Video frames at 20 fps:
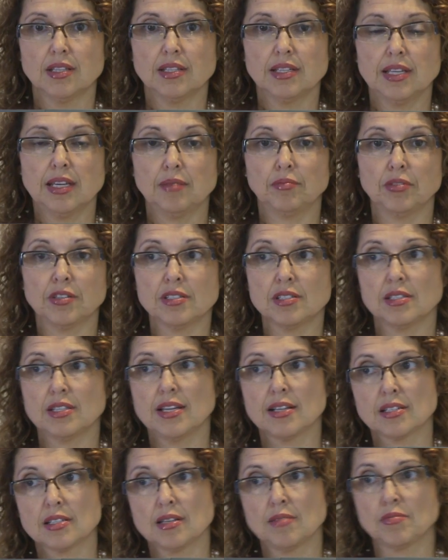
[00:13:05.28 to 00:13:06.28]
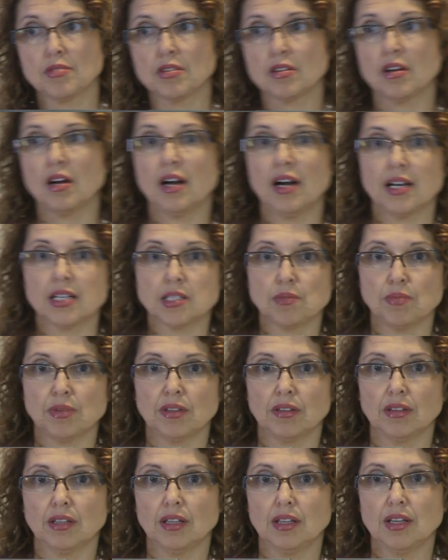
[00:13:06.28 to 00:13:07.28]
The ambulance takes them to the
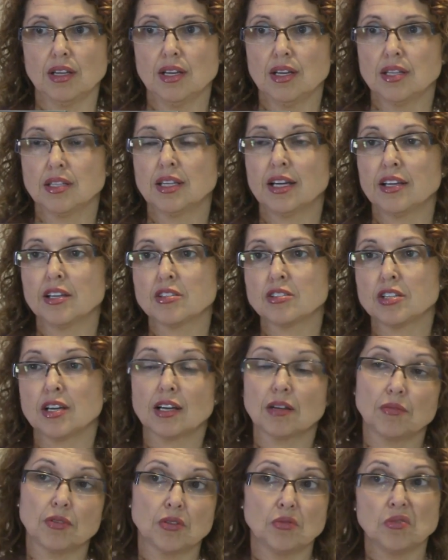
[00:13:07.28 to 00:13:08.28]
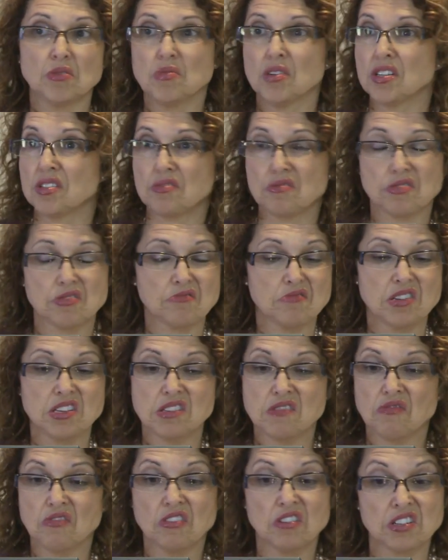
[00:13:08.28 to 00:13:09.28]
hospital. Now you're talking between what three
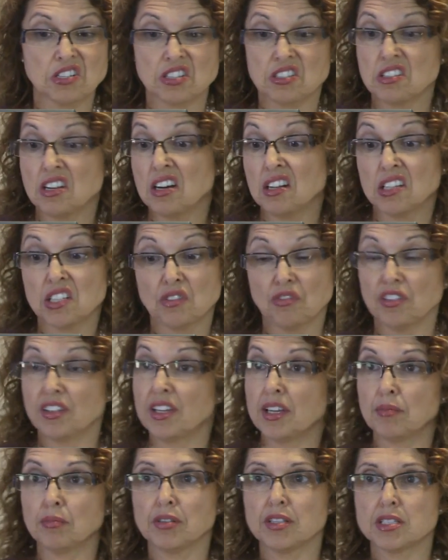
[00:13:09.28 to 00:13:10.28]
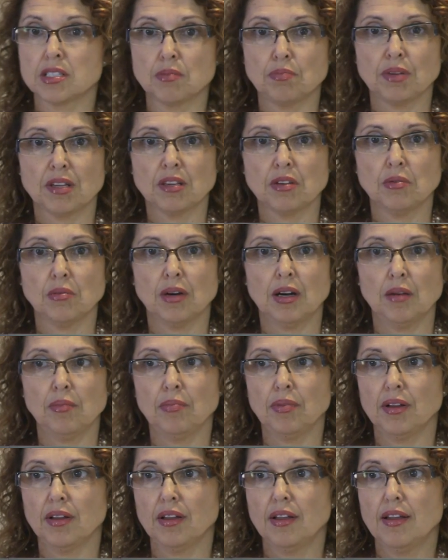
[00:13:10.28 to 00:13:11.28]
to four hundred dollars for an ambulance to pick you
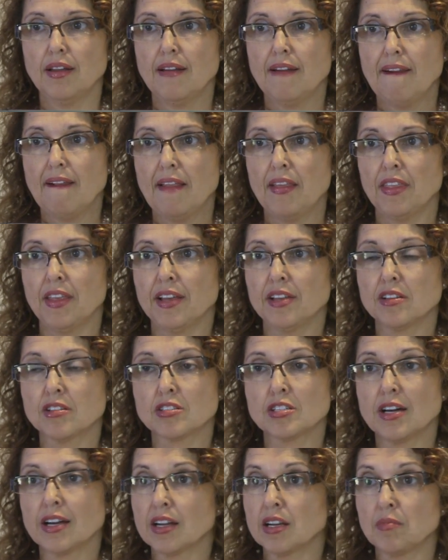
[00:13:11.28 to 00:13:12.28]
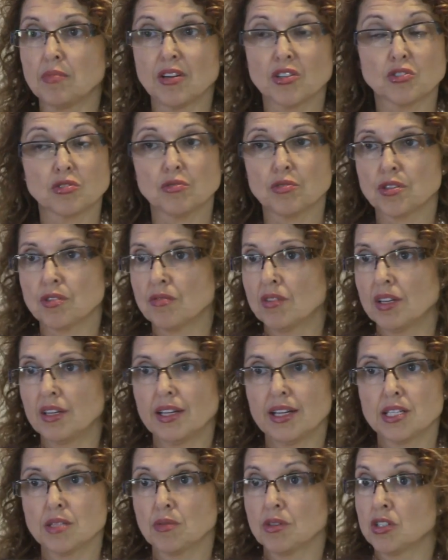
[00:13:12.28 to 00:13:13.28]
up, and then you're talking about two or three
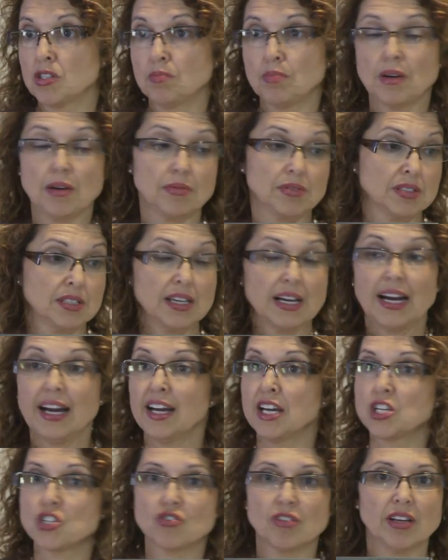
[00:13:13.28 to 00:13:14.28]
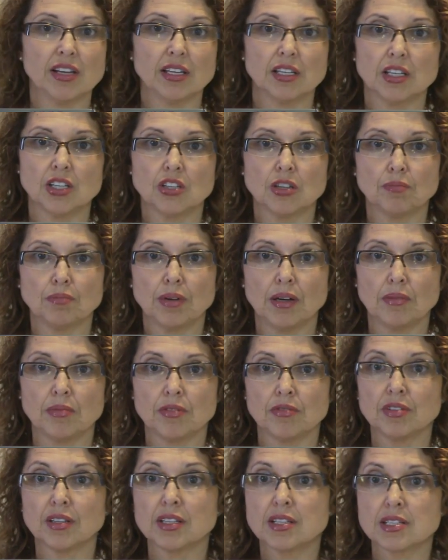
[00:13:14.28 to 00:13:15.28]
nights because you're probably dehydrated. You're
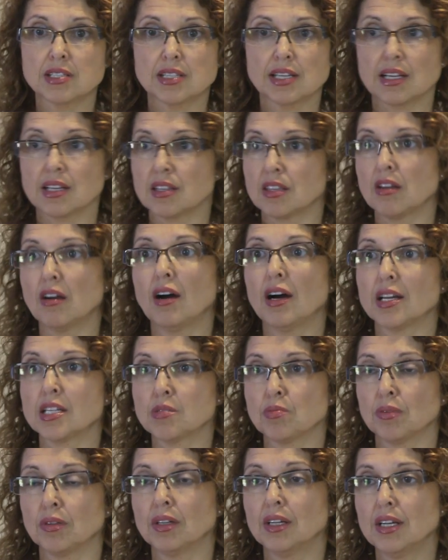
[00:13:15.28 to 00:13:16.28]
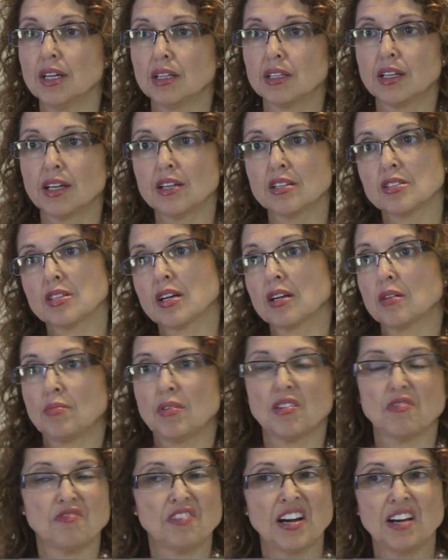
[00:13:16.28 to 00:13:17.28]
probably really sick at the hospital. Now you're talking
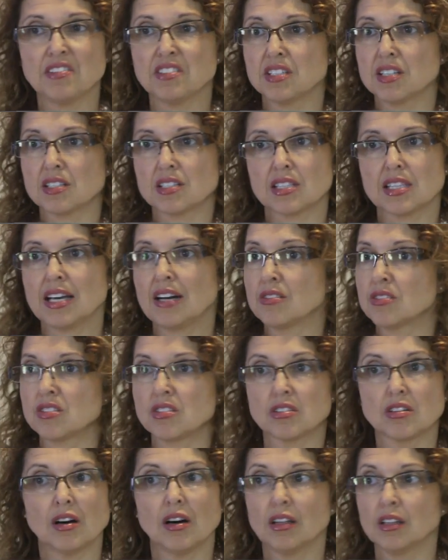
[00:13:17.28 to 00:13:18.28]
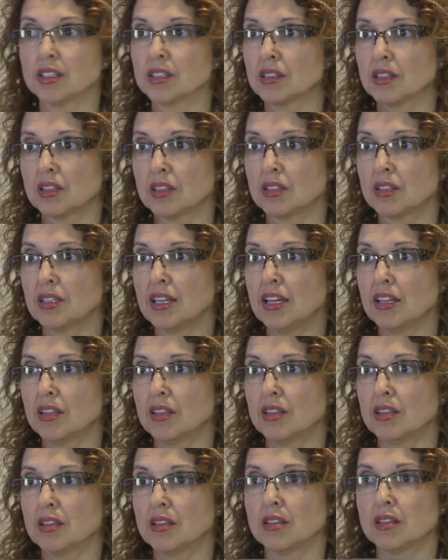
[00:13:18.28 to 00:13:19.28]
about five, six thousand dollars that
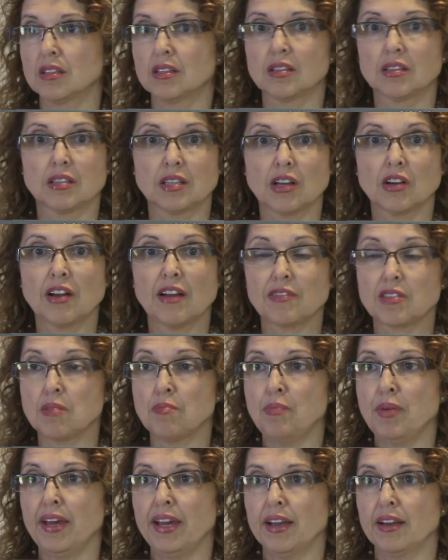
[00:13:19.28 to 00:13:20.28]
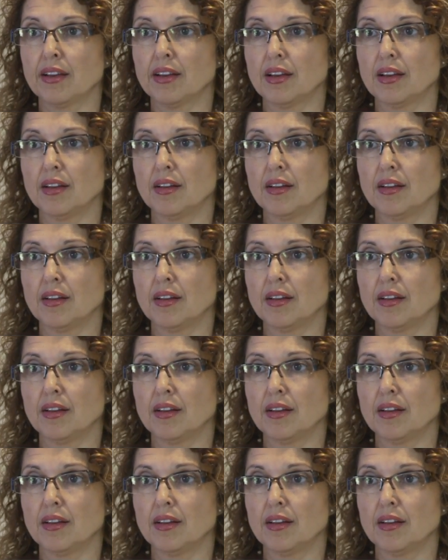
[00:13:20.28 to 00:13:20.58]
they're gonna have to pay.